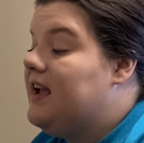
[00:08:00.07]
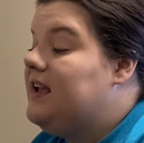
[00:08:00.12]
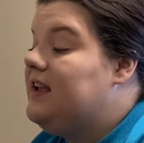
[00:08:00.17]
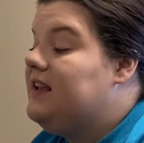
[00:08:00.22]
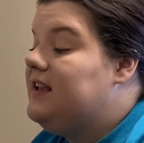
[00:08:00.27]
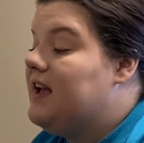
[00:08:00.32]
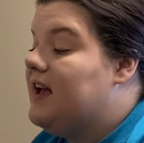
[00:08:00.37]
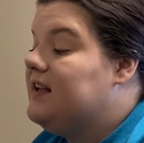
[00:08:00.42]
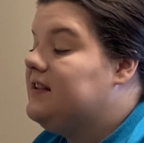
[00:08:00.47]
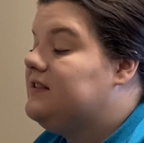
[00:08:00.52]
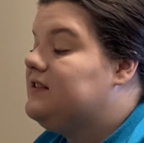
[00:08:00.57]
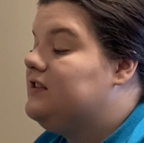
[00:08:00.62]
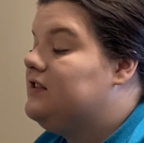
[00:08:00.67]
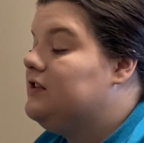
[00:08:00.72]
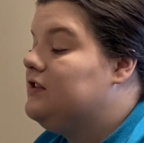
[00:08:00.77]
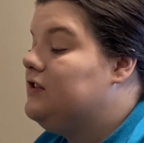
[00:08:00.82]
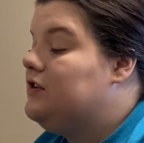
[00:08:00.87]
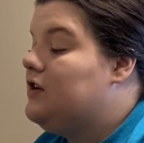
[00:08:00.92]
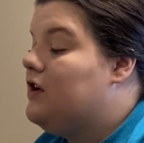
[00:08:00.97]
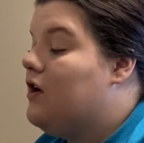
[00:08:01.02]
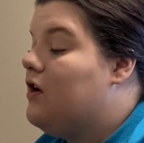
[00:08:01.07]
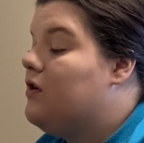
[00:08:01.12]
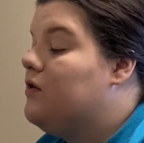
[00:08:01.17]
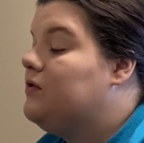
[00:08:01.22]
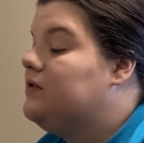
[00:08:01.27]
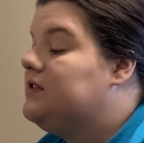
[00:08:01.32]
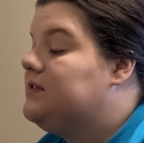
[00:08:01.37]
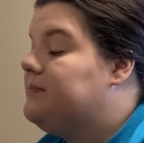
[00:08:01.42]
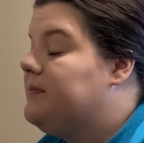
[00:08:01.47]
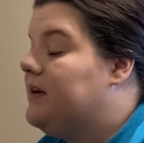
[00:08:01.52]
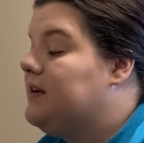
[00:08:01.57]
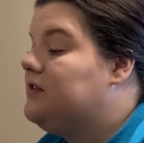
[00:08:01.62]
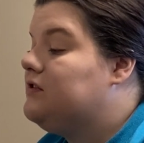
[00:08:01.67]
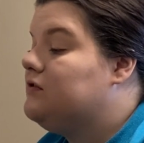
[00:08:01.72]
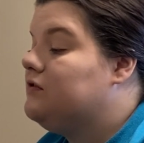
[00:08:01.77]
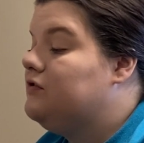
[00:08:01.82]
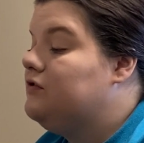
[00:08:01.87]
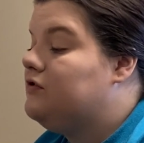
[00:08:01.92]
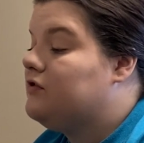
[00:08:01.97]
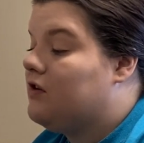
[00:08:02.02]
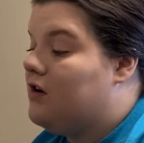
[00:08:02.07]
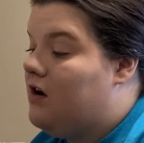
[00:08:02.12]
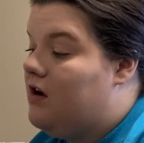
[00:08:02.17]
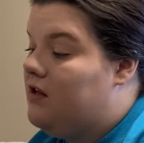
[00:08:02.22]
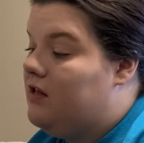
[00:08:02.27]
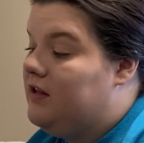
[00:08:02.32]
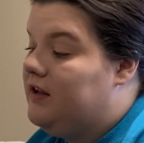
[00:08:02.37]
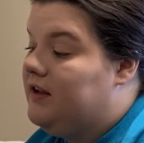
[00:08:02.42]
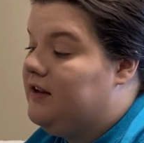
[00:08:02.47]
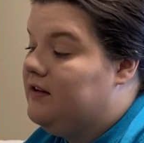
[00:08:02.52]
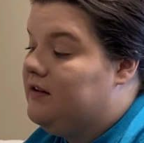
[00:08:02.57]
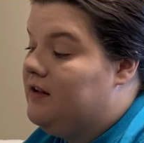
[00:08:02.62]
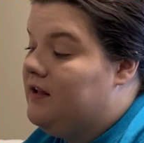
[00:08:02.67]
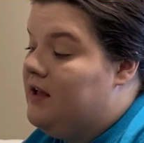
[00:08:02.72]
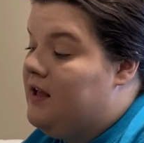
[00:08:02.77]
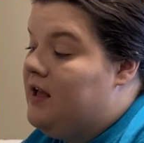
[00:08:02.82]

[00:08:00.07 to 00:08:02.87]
Yes to No special drawing.